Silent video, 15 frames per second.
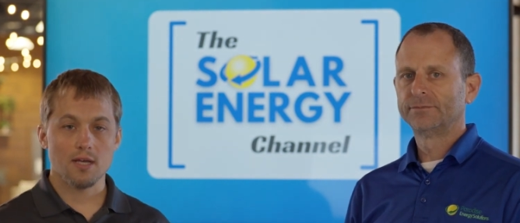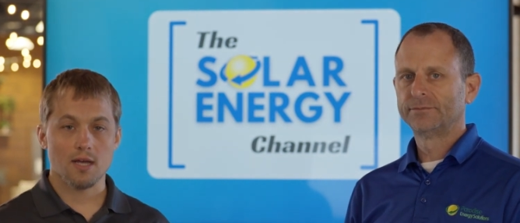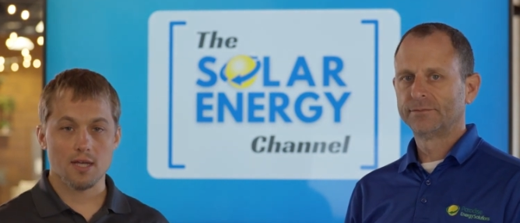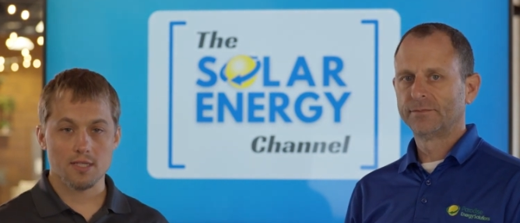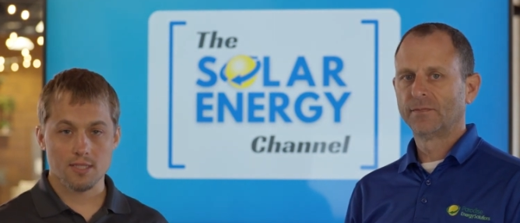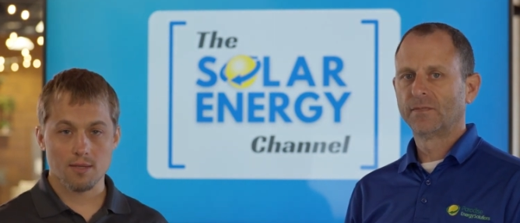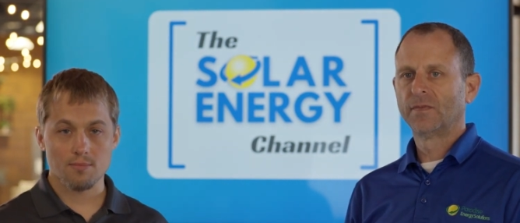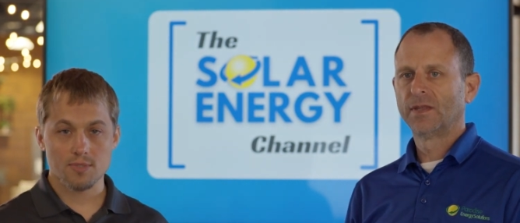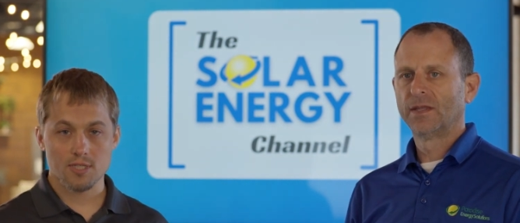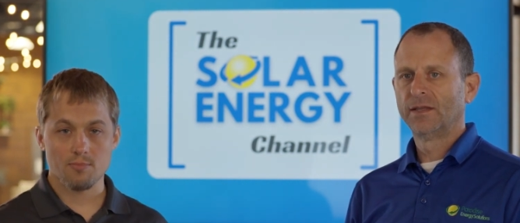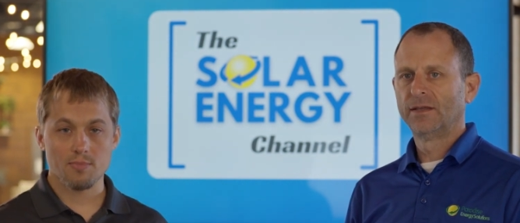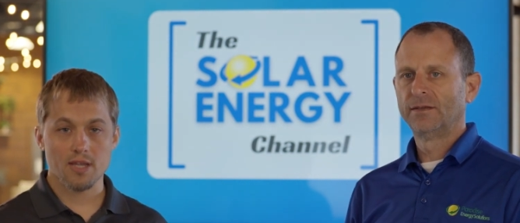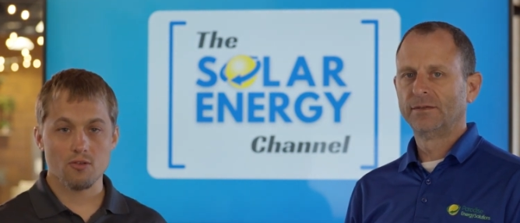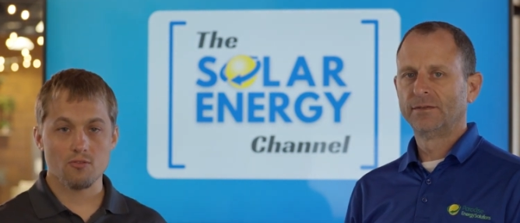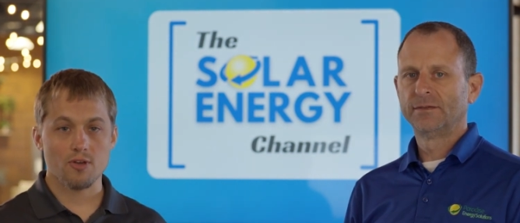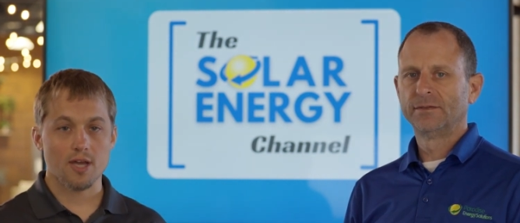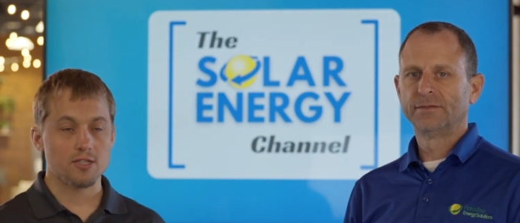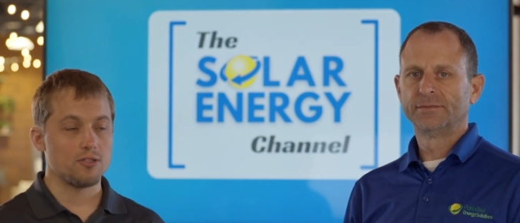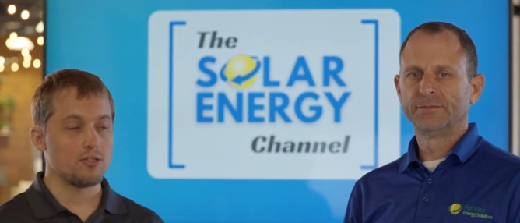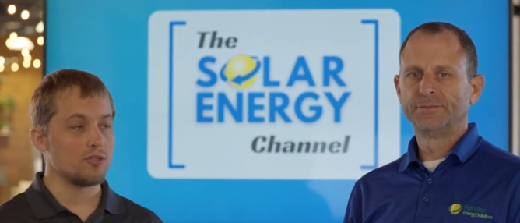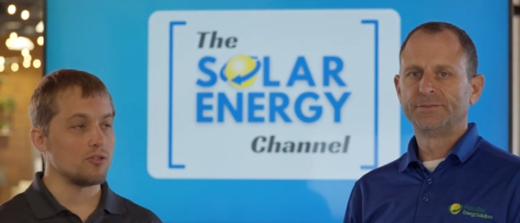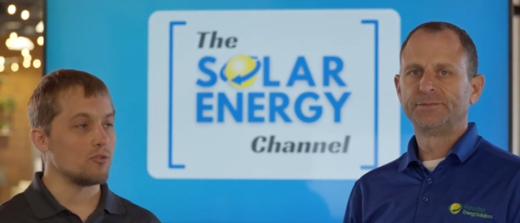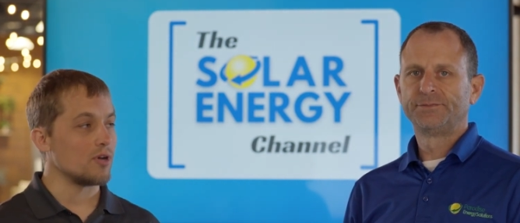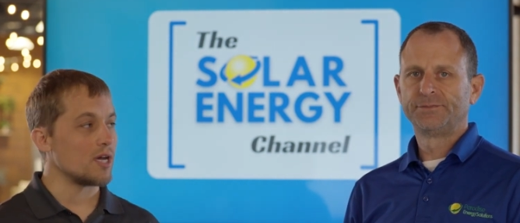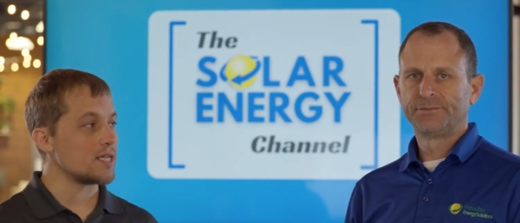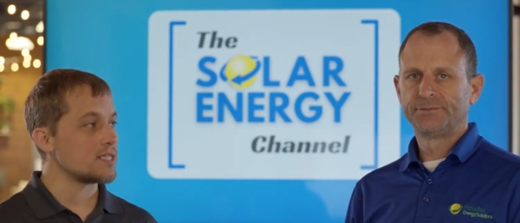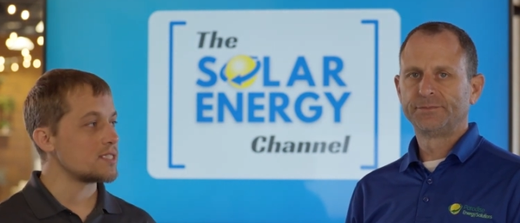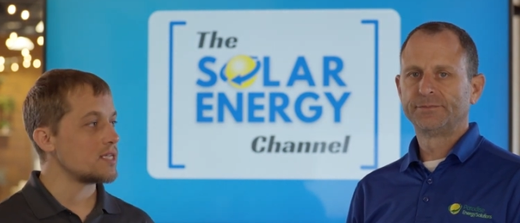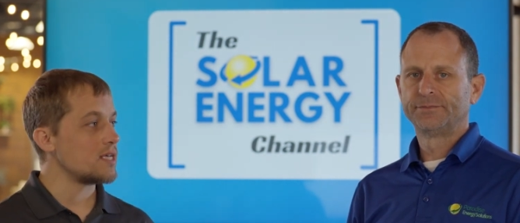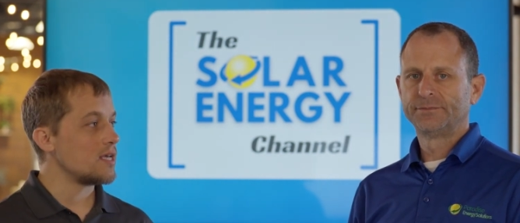Speaker 1: uh, some, some manufacturing in the
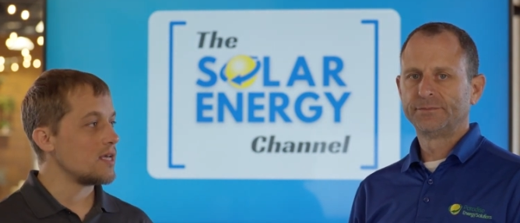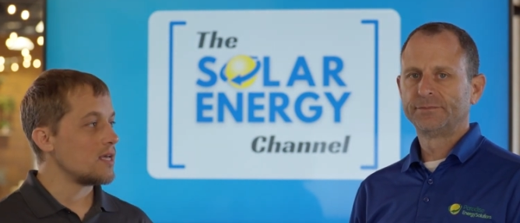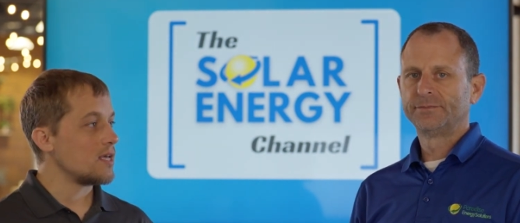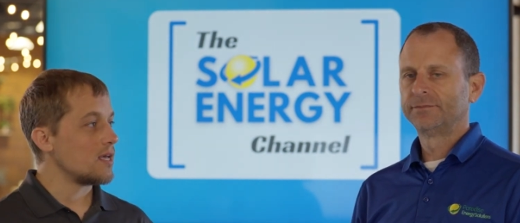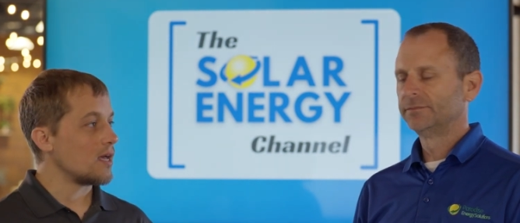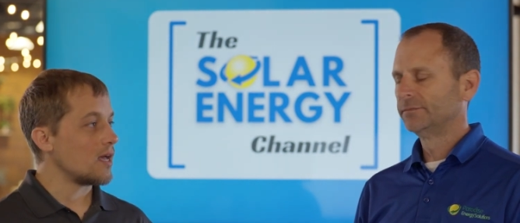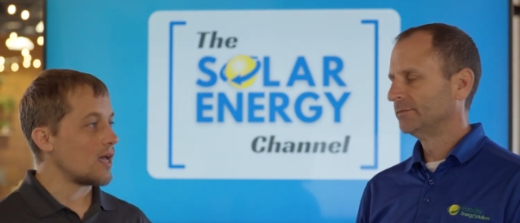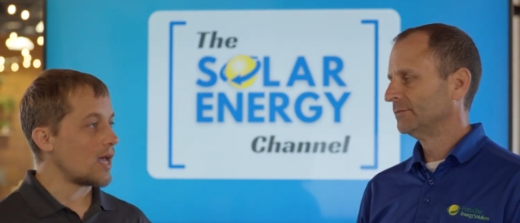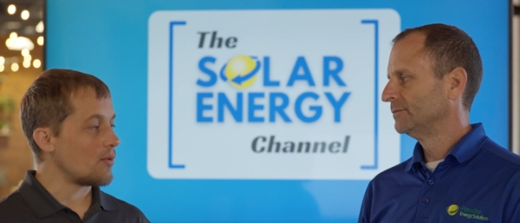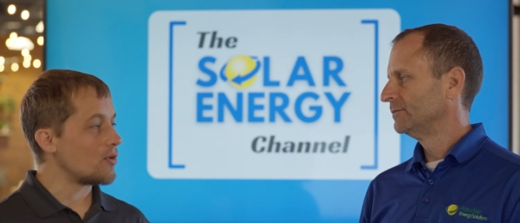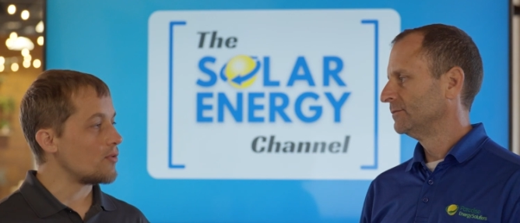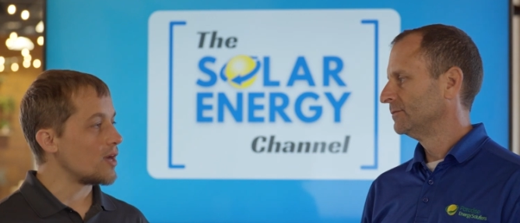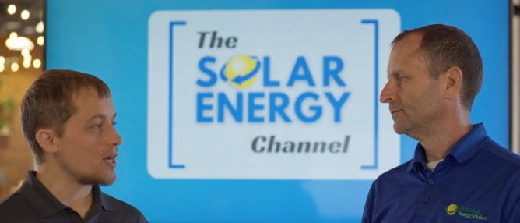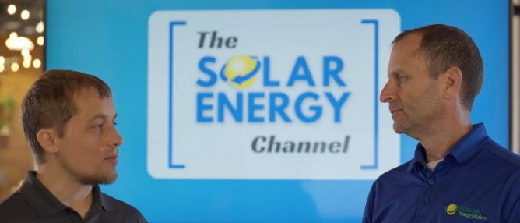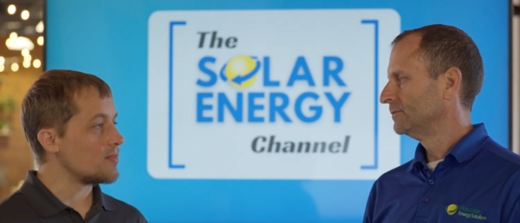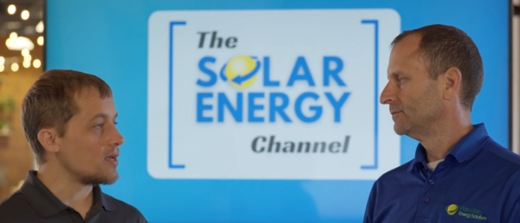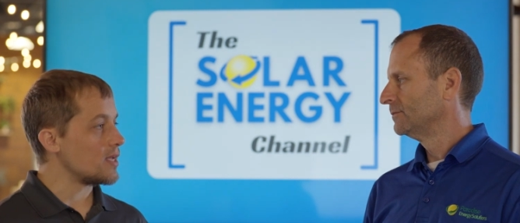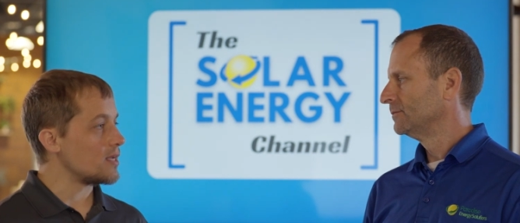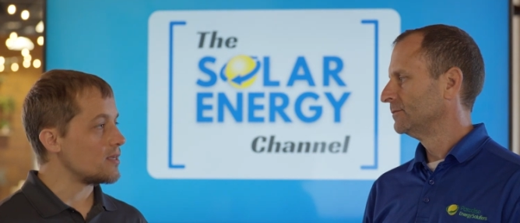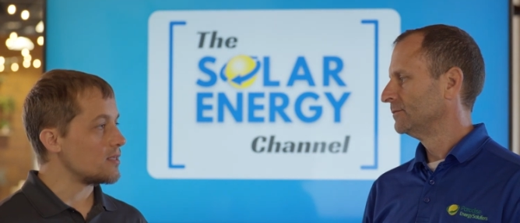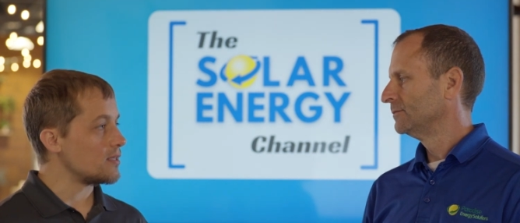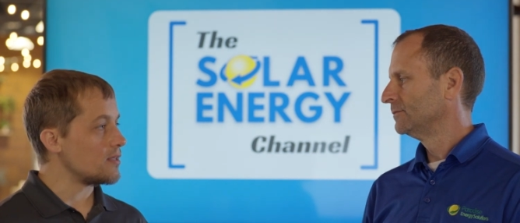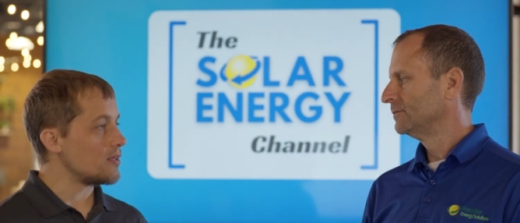US. Uh, I would recommend